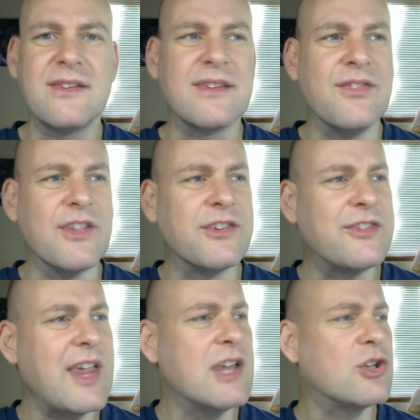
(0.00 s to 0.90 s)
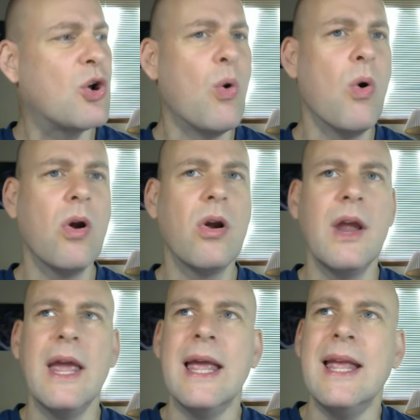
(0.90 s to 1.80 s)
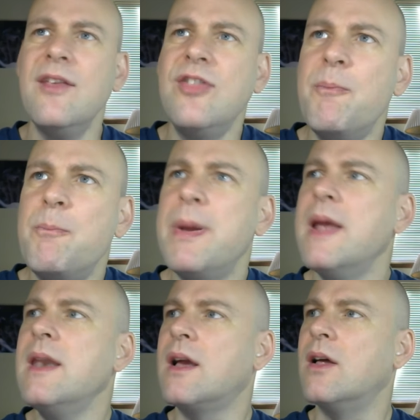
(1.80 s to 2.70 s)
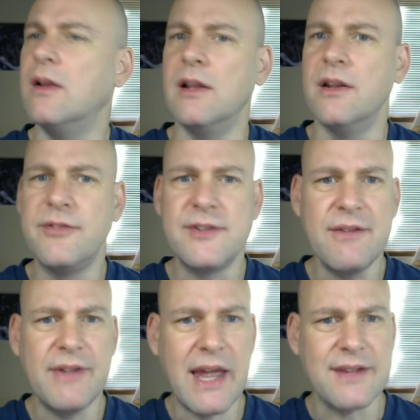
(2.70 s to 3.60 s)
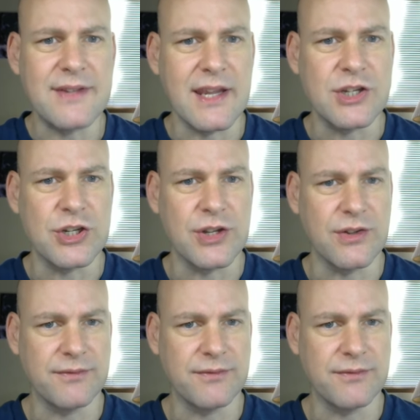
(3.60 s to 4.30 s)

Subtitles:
in the state core is the pinnacle of civilization.